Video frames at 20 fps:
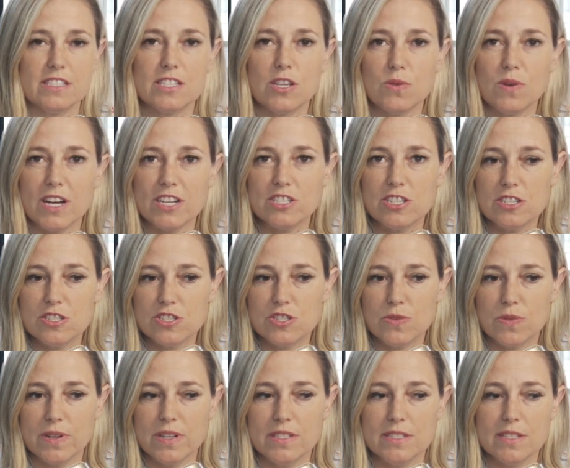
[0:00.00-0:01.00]
So I just
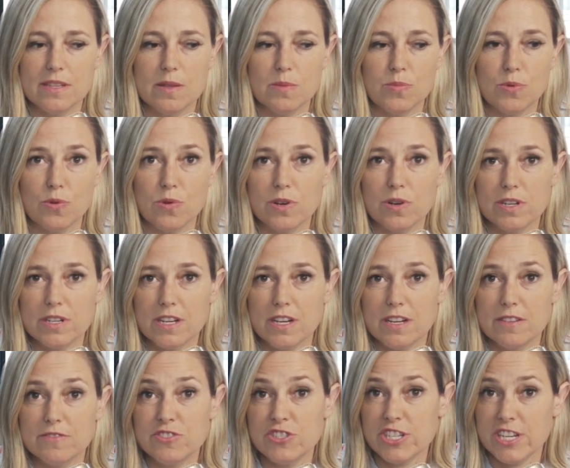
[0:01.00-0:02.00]
joined the board
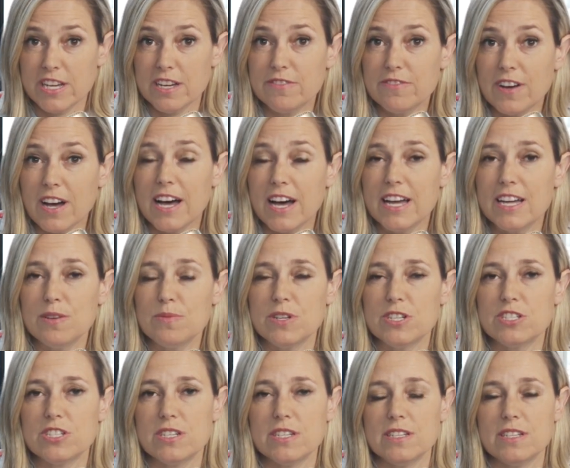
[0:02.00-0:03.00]
of GFI,
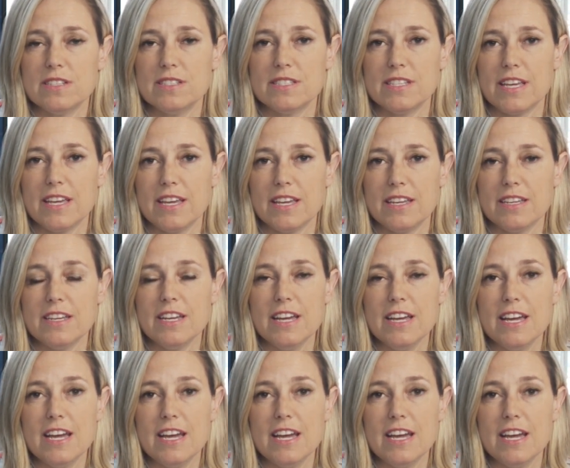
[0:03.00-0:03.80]
which is a